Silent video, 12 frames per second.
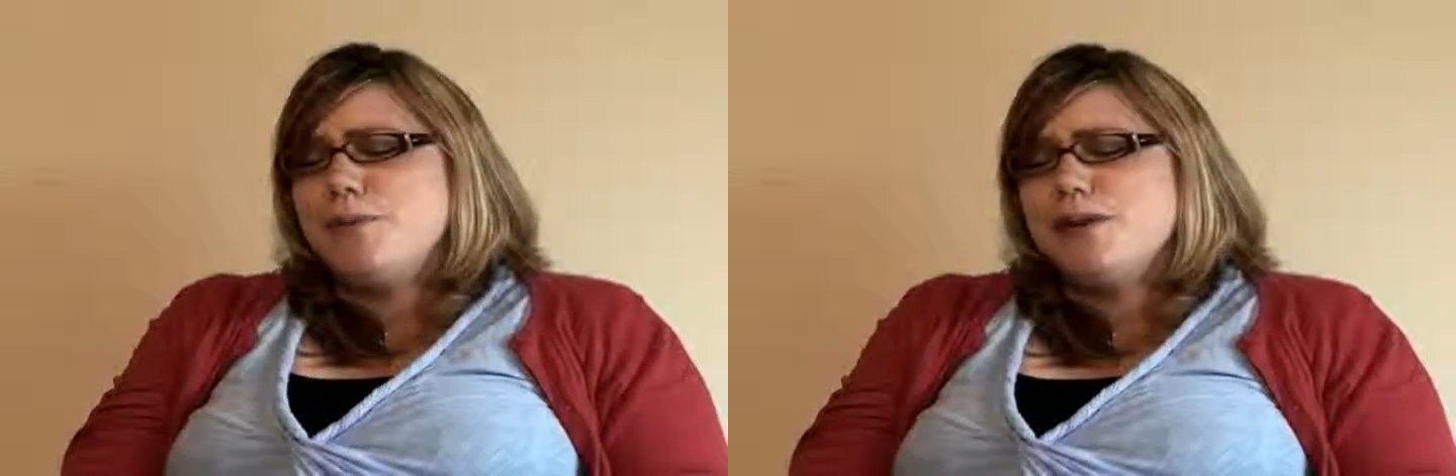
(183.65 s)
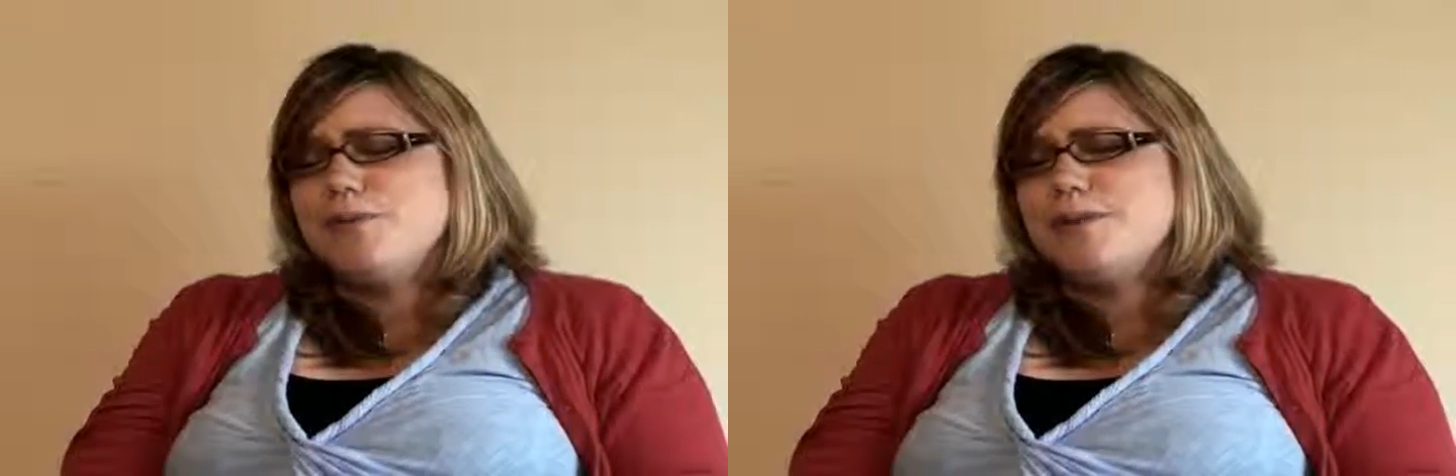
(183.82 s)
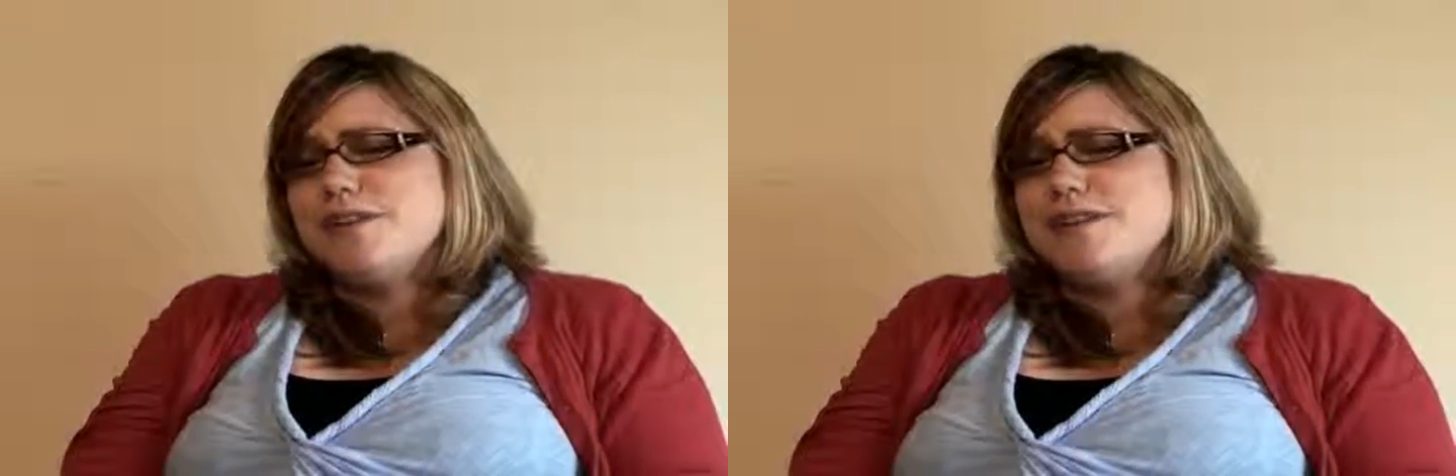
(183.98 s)

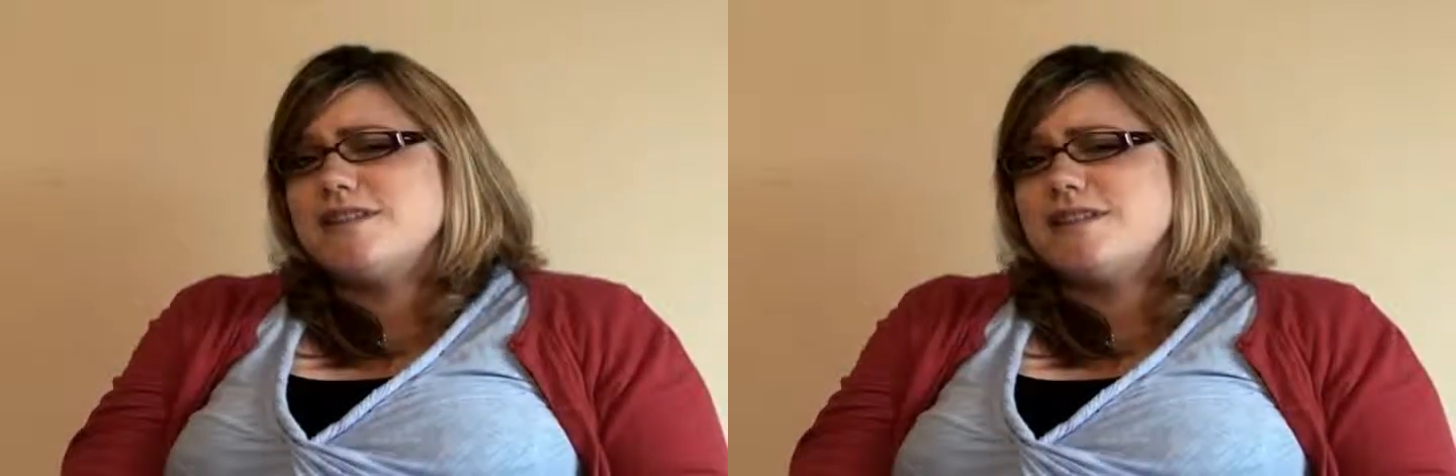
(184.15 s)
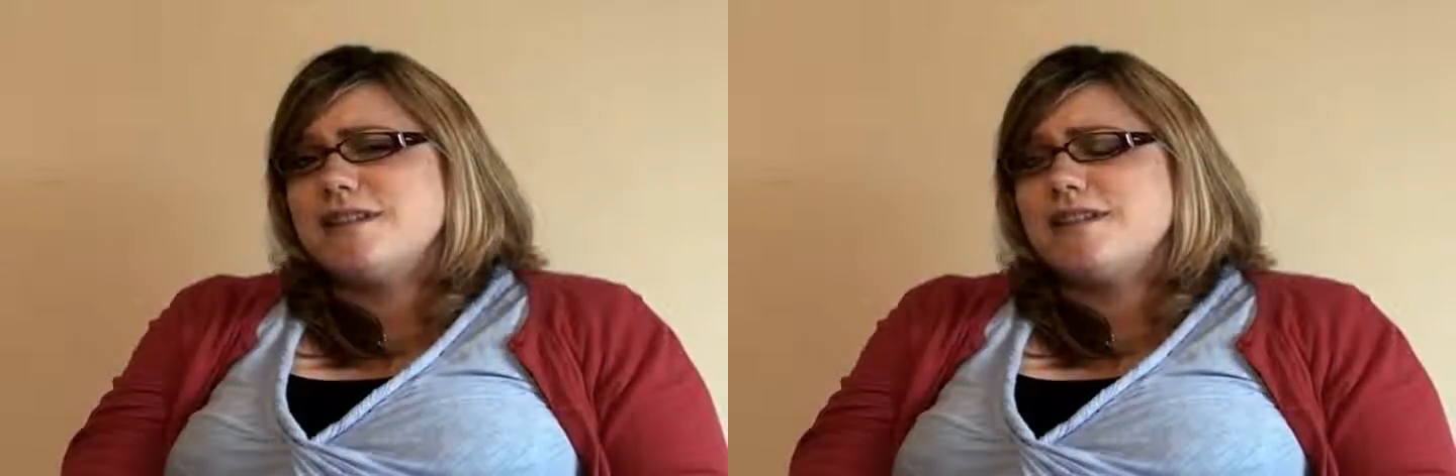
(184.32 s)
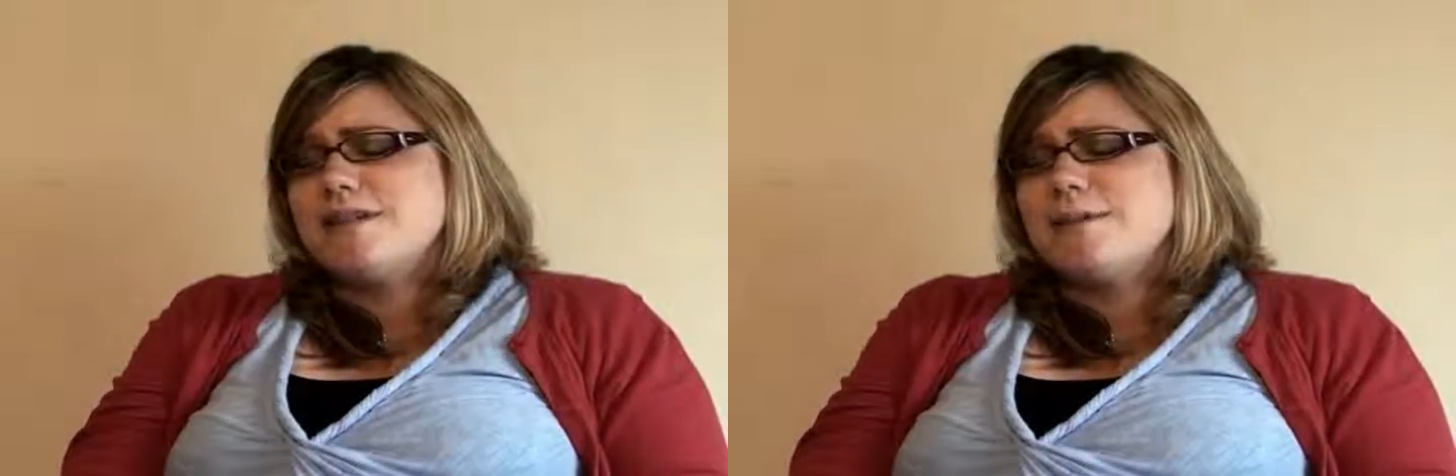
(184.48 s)
pretty
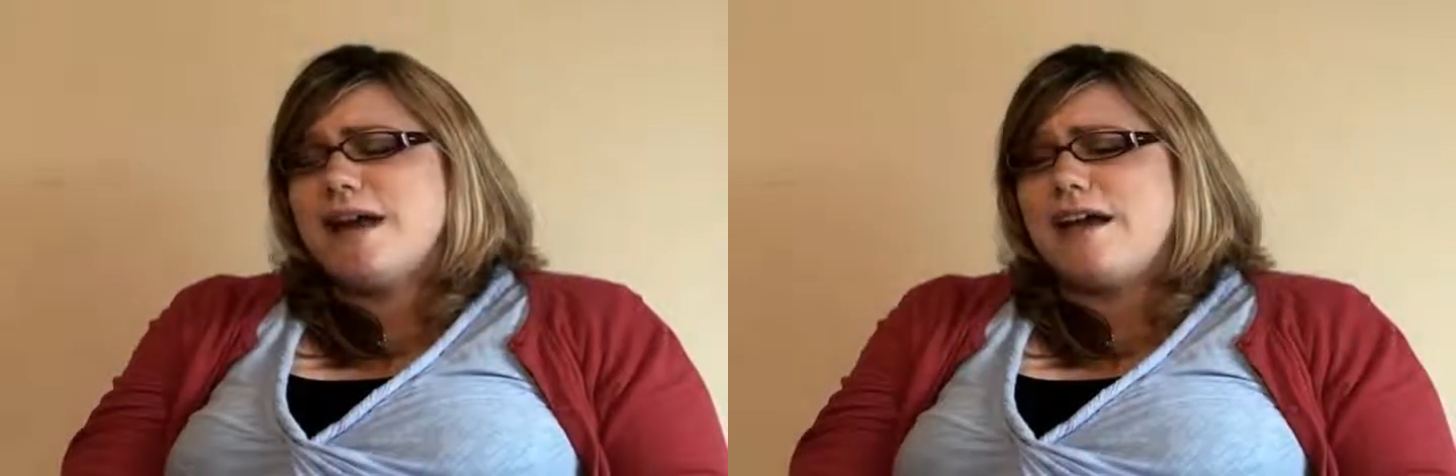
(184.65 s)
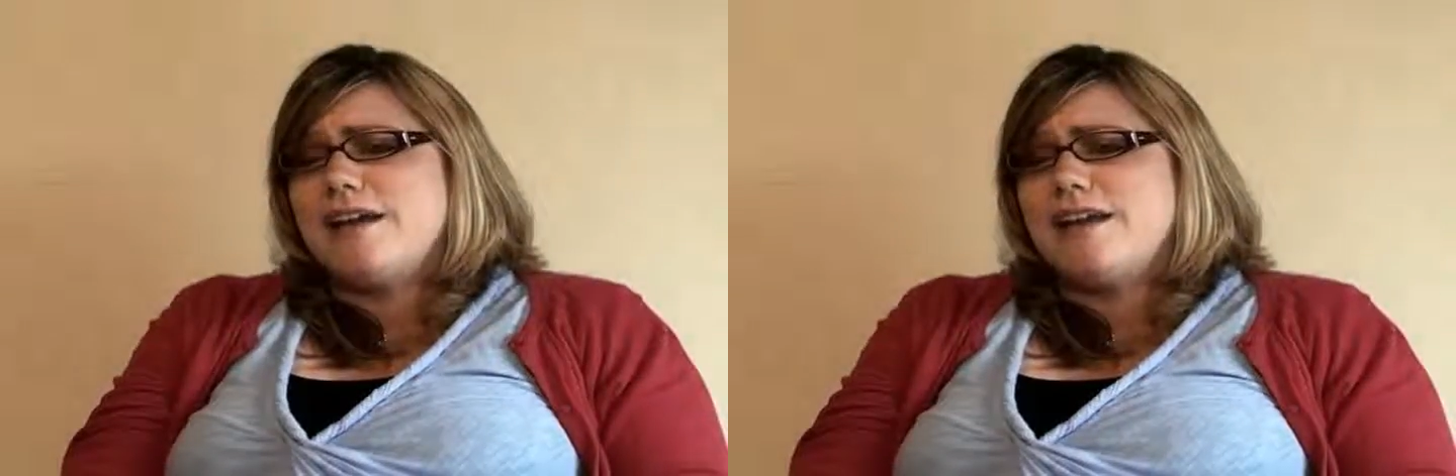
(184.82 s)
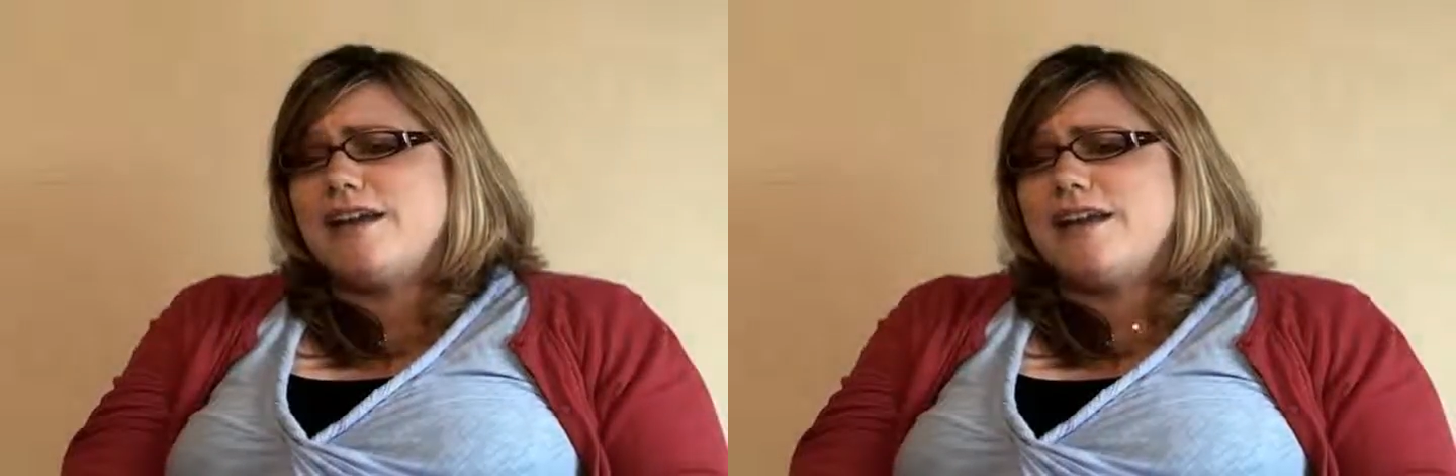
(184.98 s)
realistic
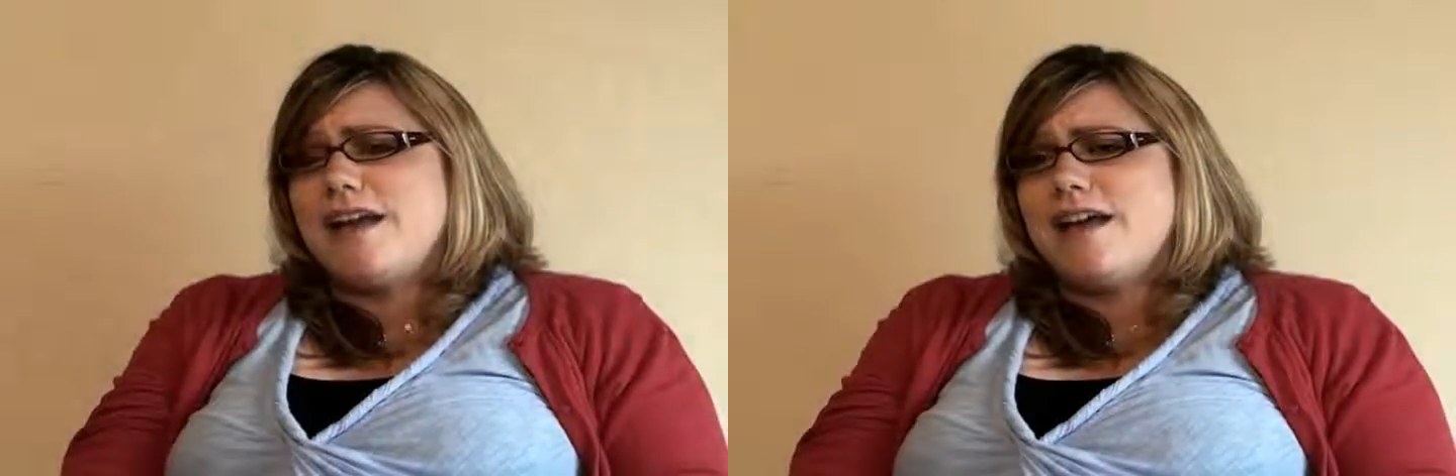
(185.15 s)
about it.